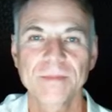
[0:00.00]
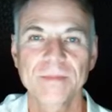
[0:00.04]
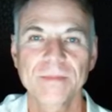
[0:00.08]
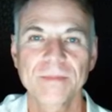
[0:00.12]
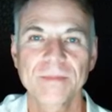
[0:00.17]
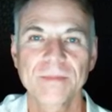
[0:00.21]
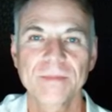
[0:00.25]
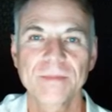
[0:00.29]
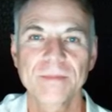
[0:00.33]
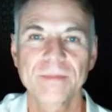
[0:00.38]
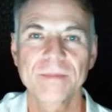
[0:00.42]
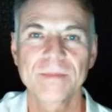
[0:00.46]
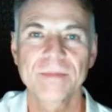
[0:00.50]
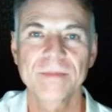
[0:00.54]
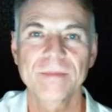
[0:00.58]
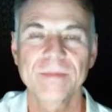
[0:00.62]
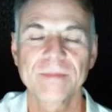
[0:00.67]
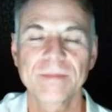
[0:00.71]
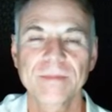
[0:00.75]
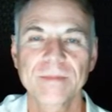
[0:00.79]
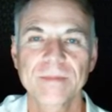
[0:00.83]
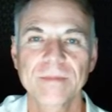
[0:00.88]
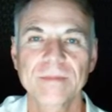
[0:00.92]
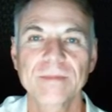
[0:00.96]

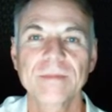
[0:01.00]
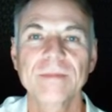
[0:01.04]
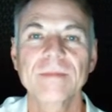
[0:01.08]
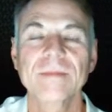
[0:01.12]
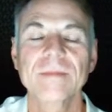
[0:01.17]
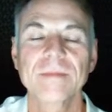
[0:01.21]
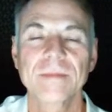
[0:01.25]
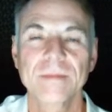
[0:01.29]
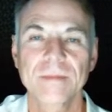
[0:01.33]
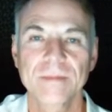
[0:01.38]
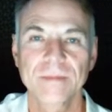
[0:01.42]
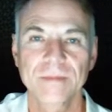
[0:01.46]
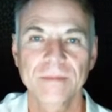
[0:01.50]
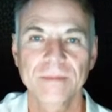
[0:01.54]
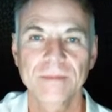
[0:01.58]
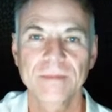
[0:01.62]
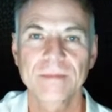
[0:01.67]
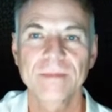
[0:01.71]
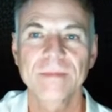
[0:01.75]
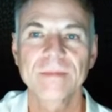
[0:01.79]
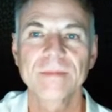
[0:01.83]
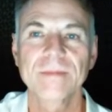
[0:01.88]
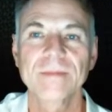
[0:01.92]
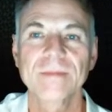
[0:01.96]

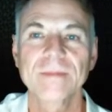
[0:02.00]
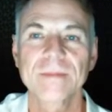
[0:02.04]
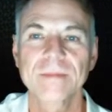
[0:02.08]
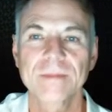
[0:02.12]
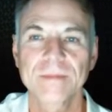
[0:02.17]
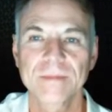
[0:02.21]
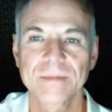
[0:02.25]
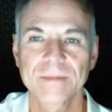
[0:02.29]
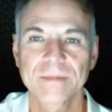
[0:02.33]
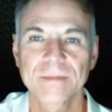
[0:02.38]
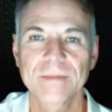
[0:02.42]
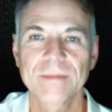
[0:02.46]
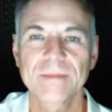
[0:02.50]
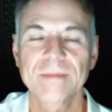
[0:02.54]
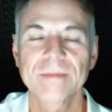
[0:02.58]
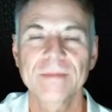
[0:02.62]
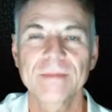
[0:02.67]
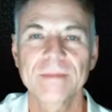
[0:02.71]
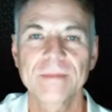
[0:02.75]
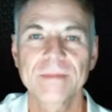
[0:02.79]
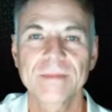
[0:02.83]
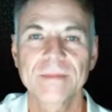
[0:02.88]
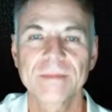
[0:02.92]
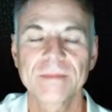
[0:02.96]

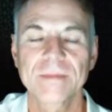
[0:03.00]
[no speech]